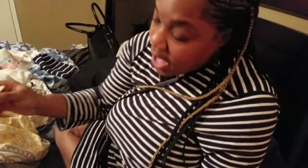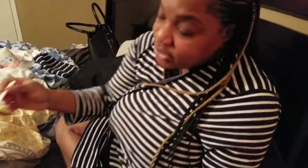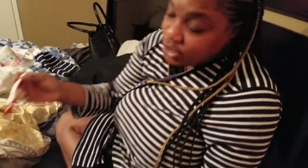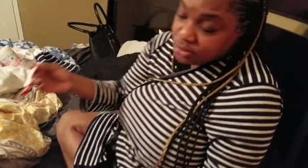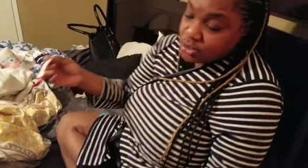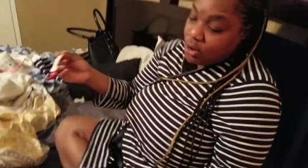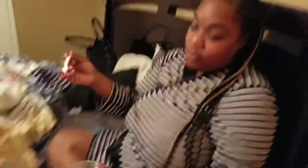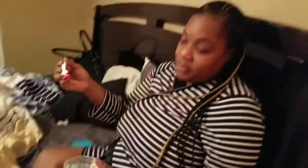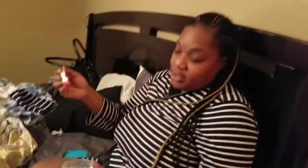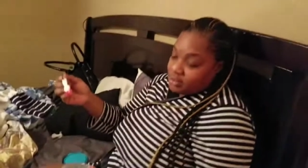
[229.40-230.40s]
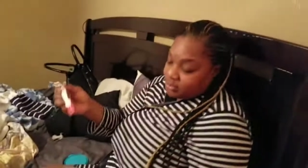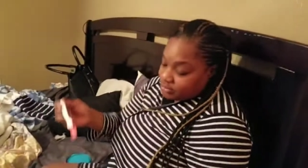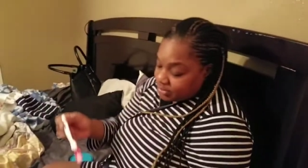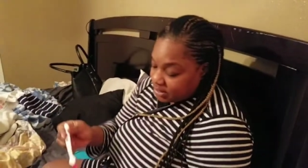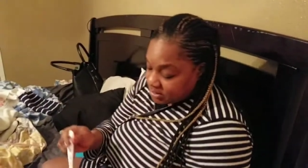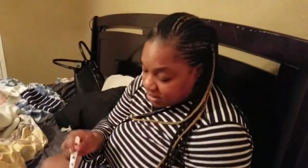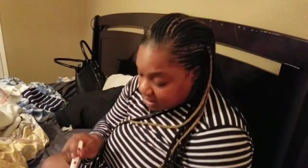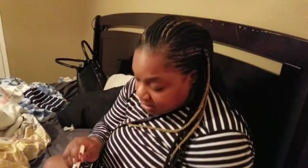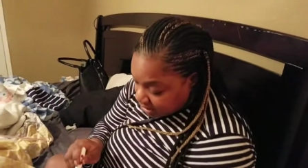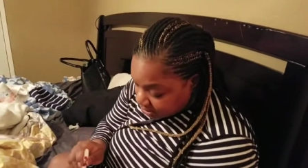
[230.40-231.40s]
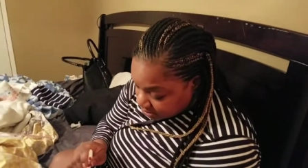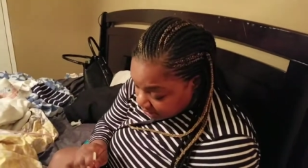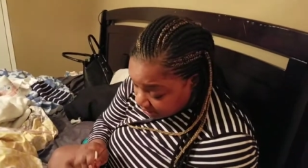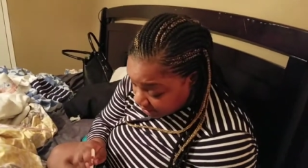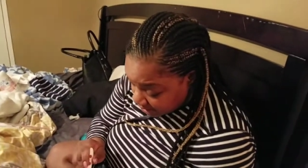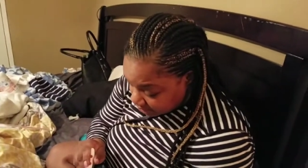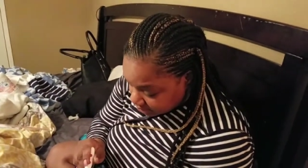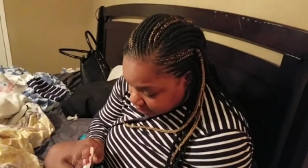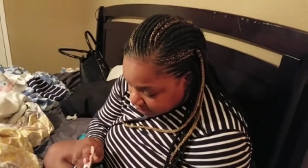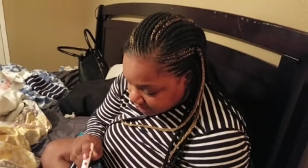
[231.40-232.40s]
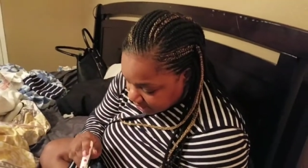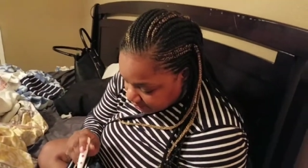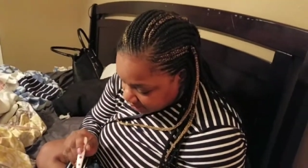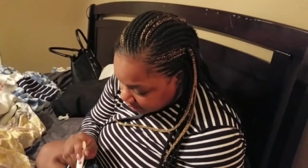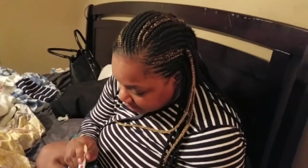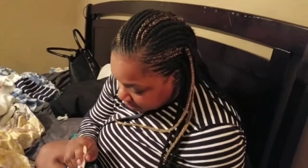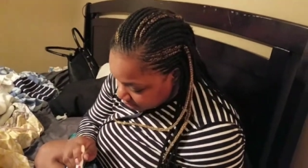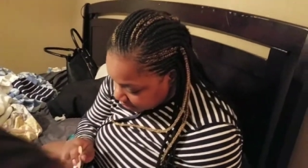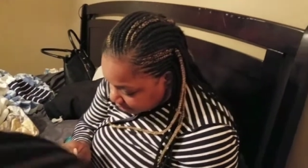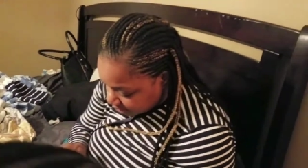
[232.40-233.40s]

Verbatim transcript: I chose oatmeal. They said it did not contain any.